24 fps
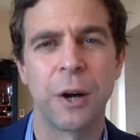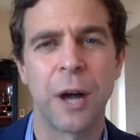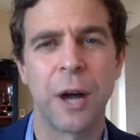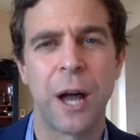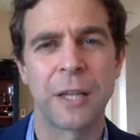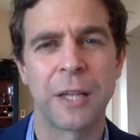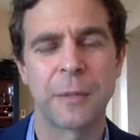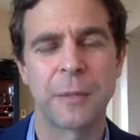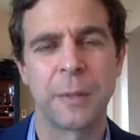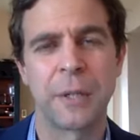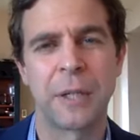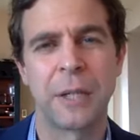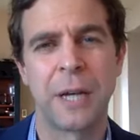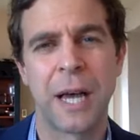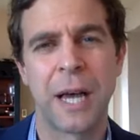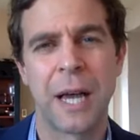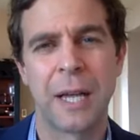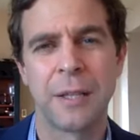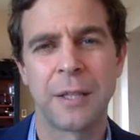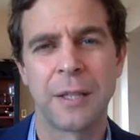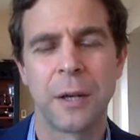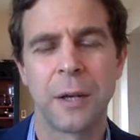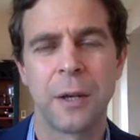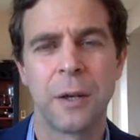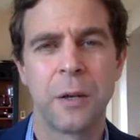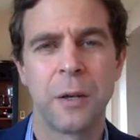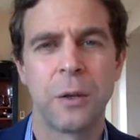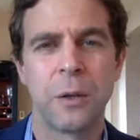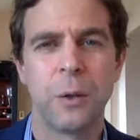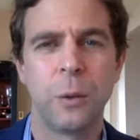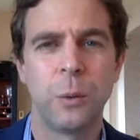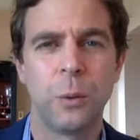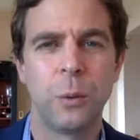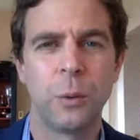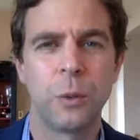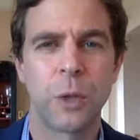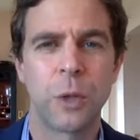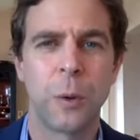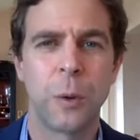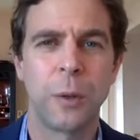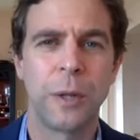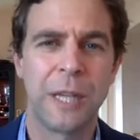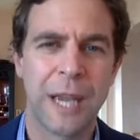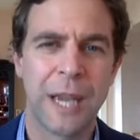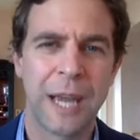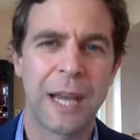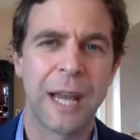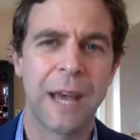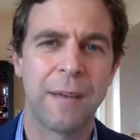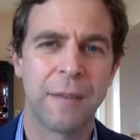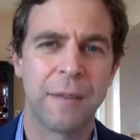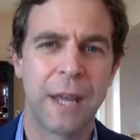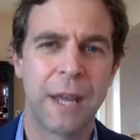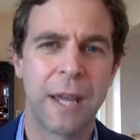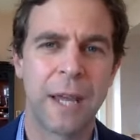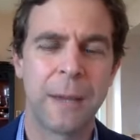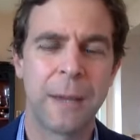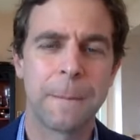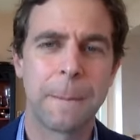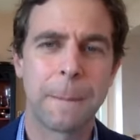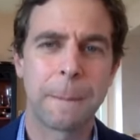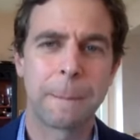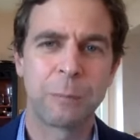hospitalized who don't yet have a